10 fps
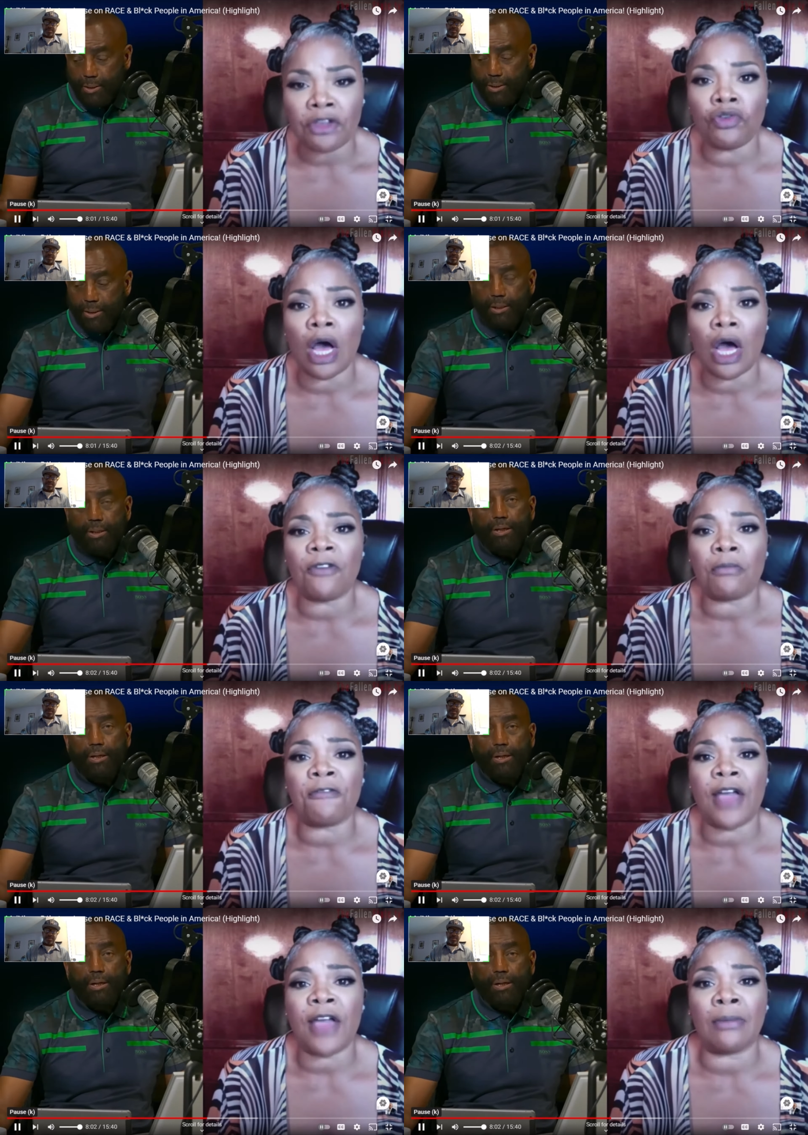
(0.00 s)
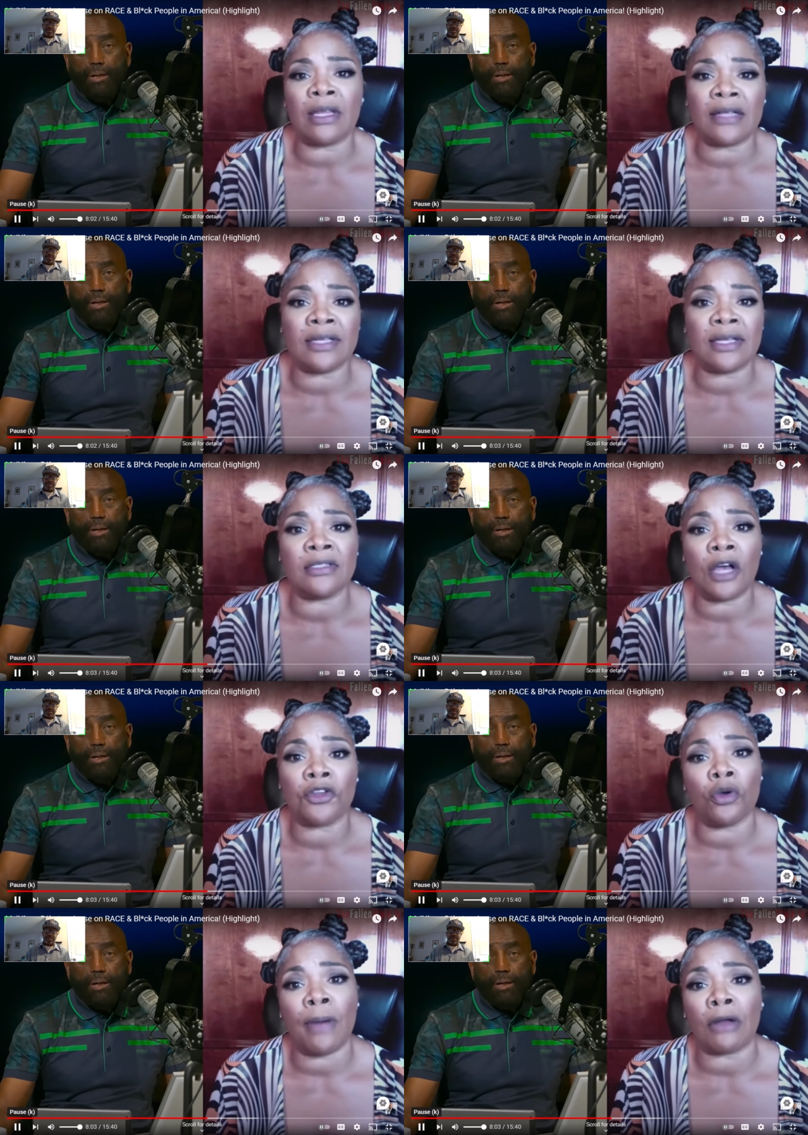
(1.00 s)
Speaker 1: I feel like you come from a
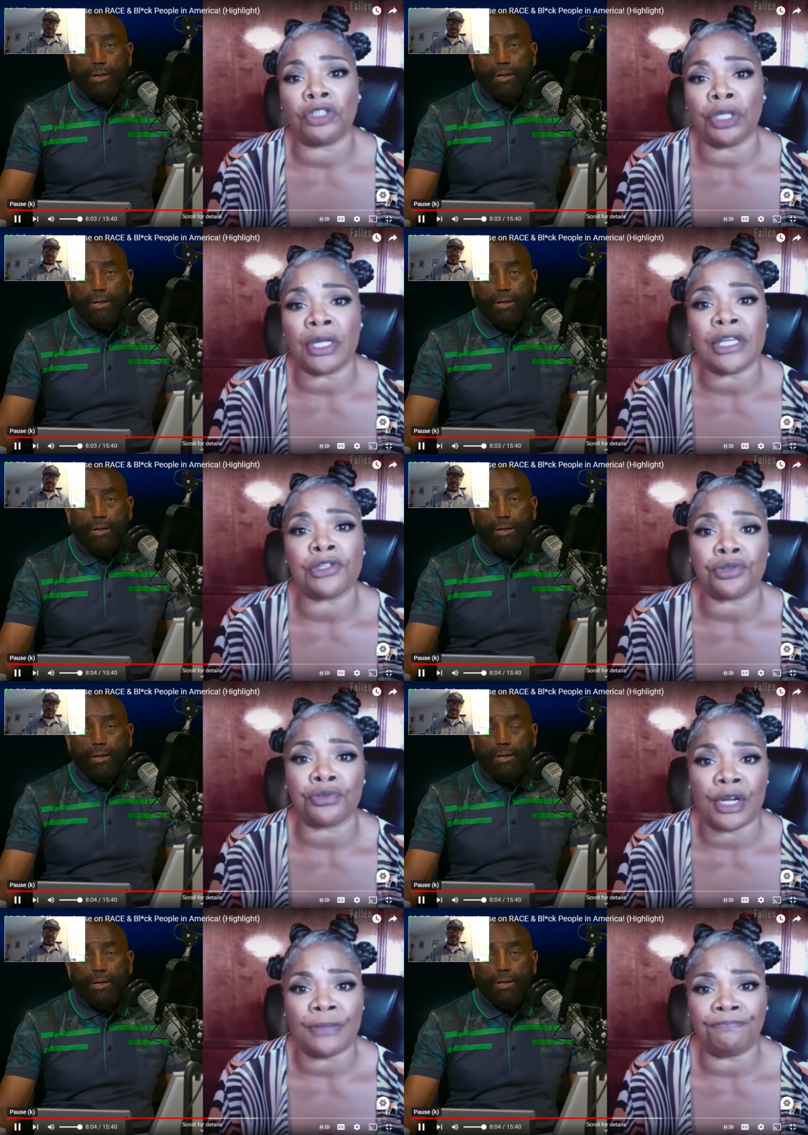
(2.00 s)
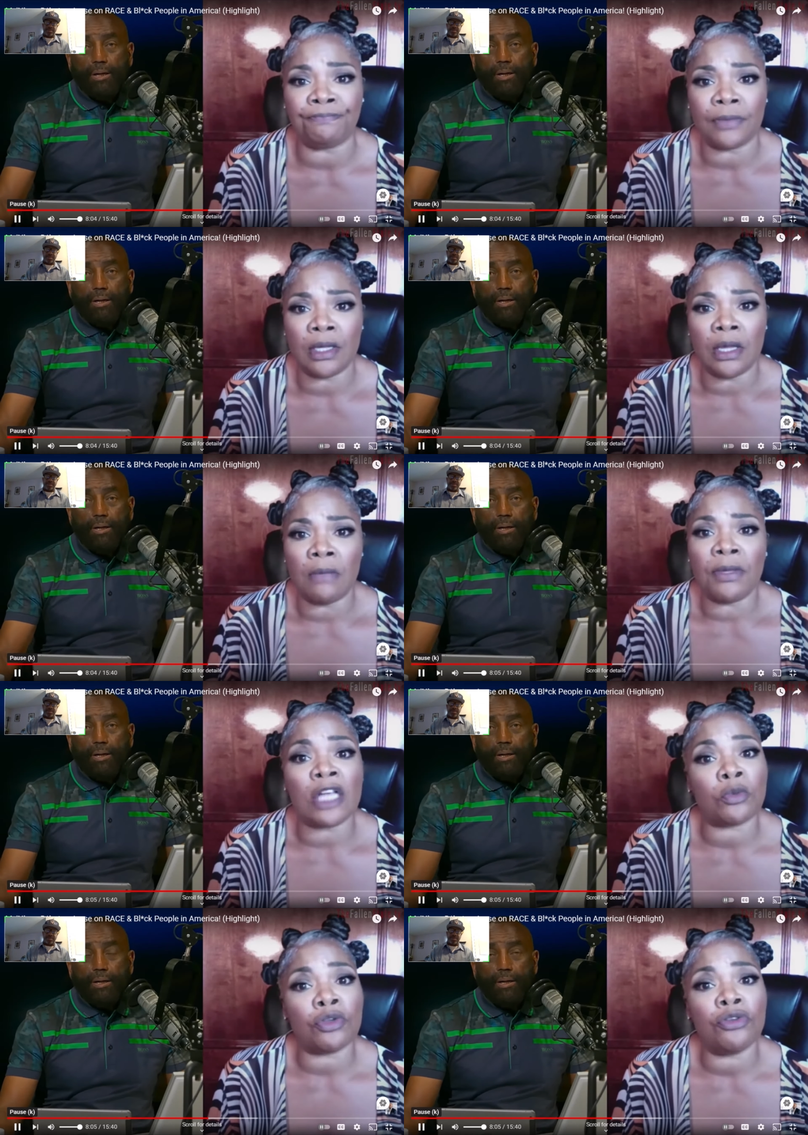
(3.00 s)
family that didn't tell you about your history.
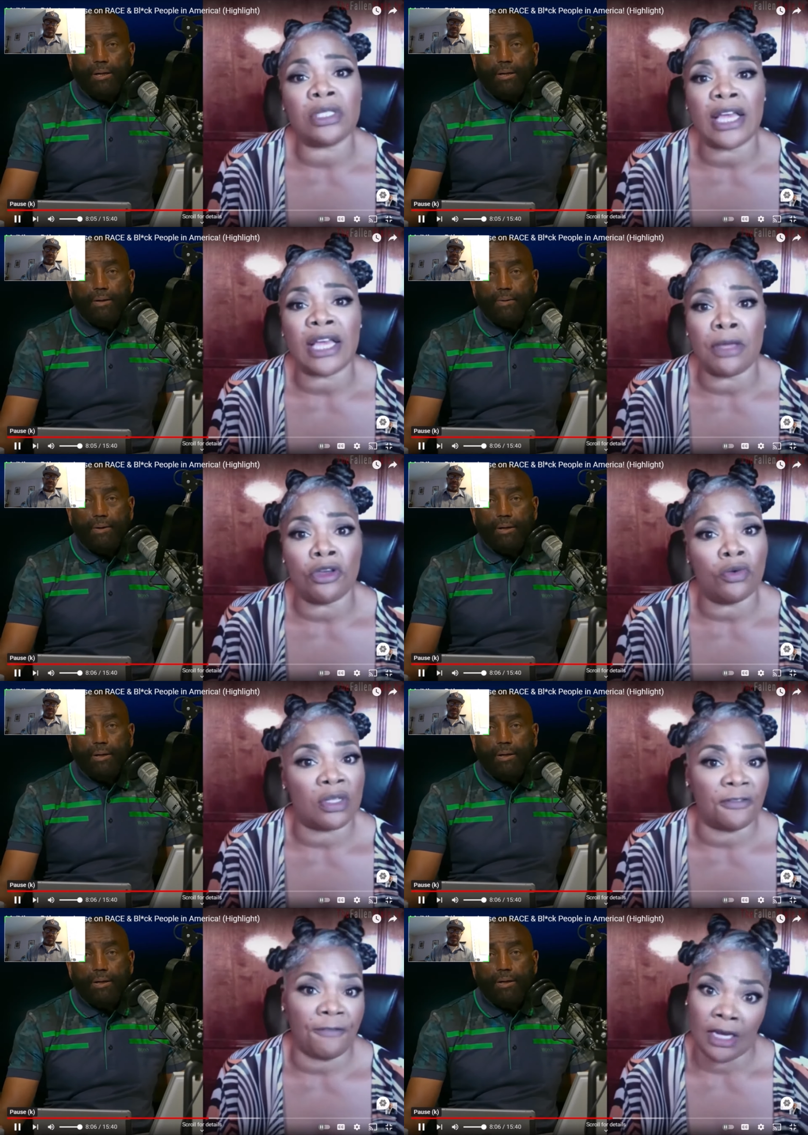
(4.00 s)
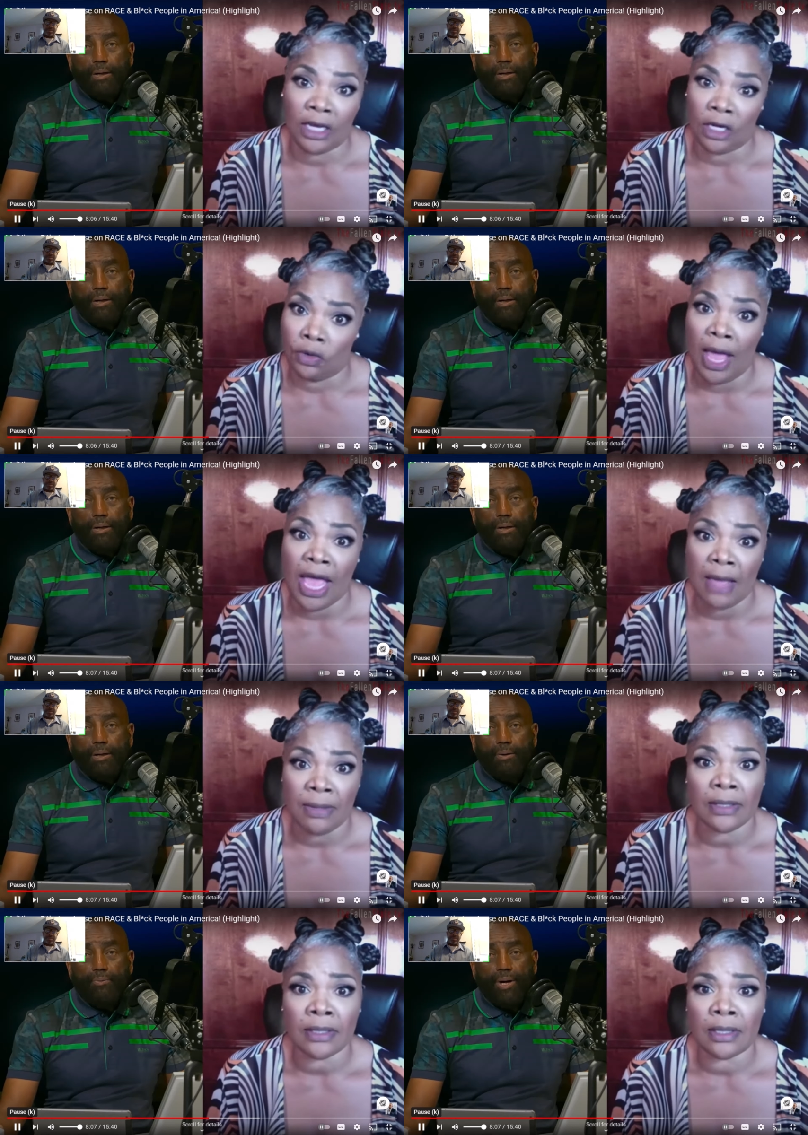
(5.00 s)
Because when you say to me, who was
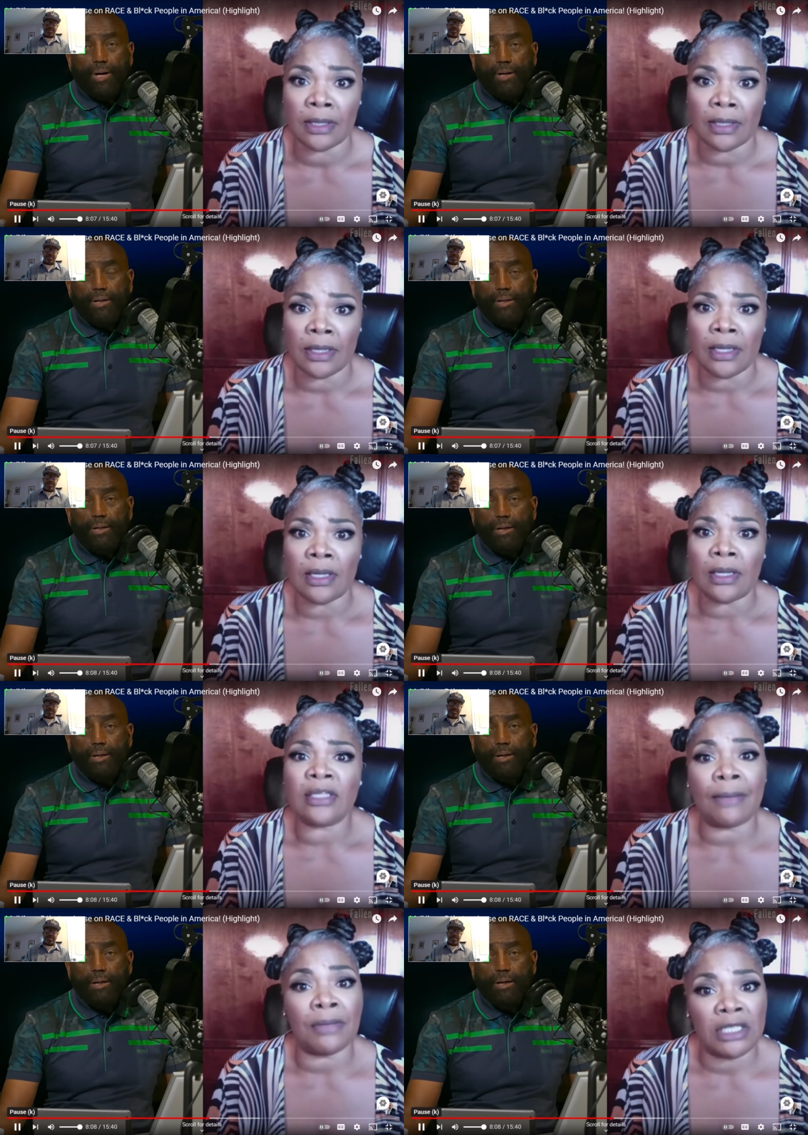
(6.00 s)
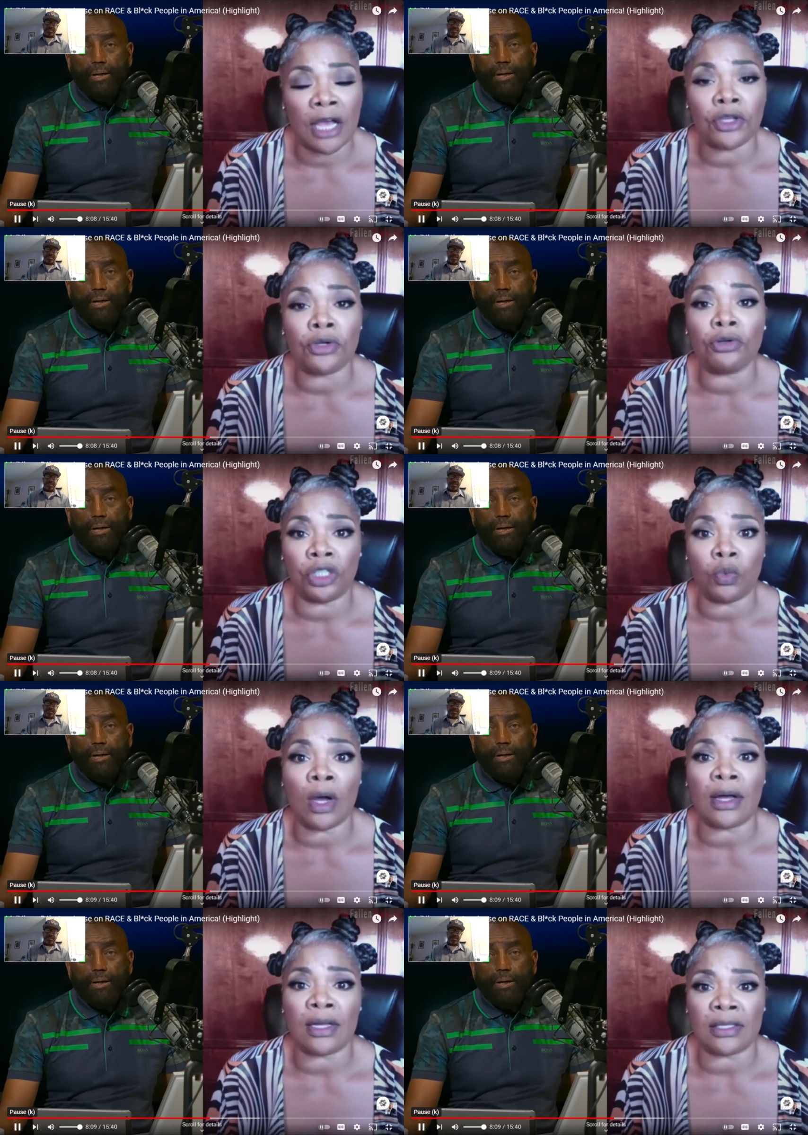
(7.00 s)
Fannie Lou Hamer? Right. See, I'm
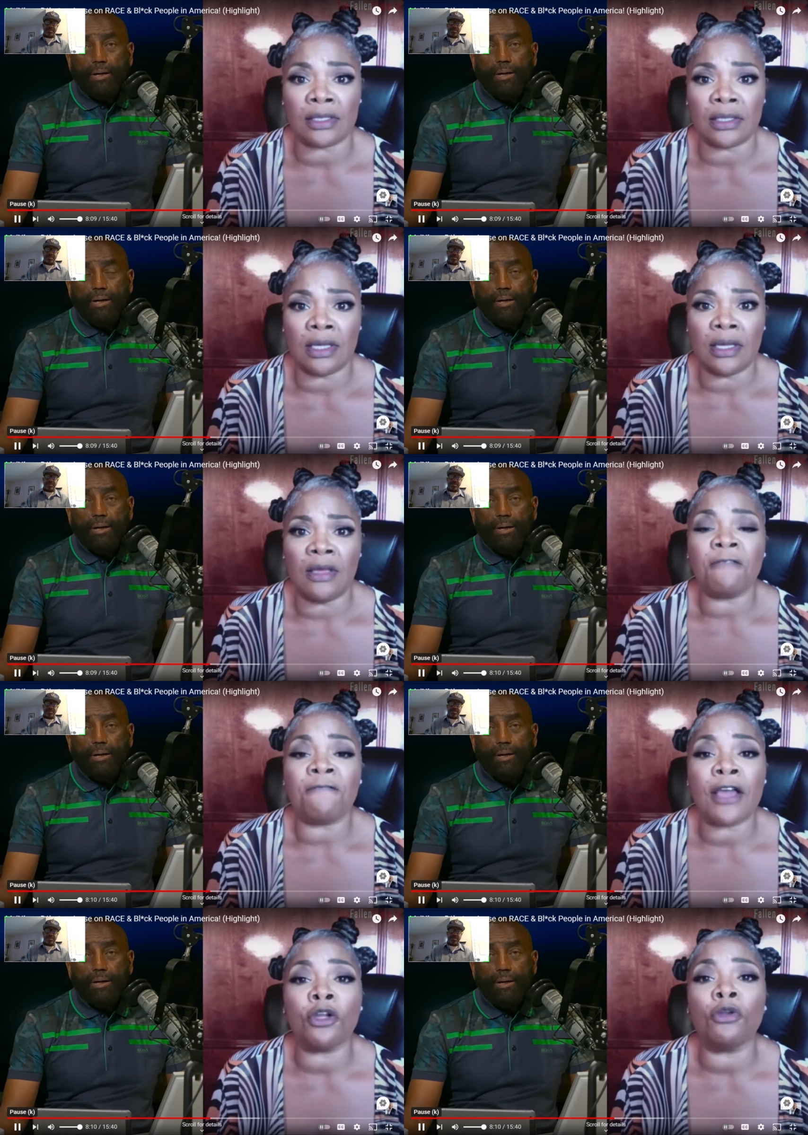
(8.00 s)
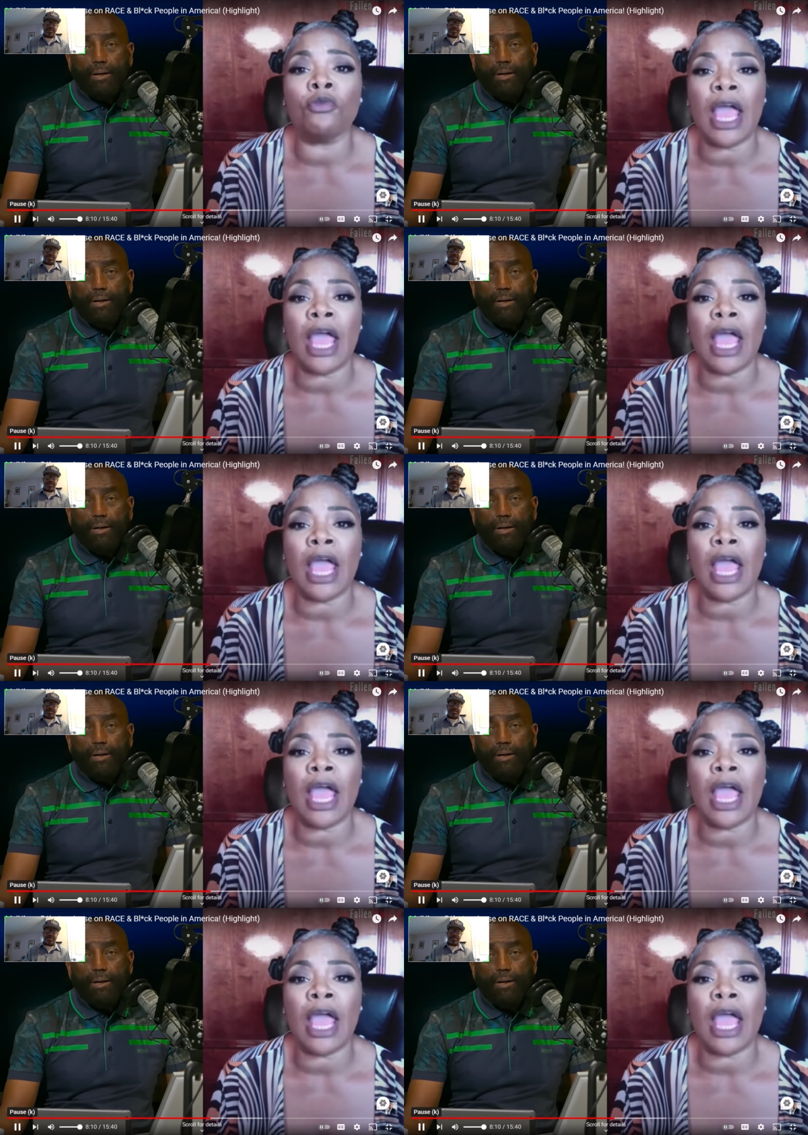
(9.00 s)
going to tell you who she was.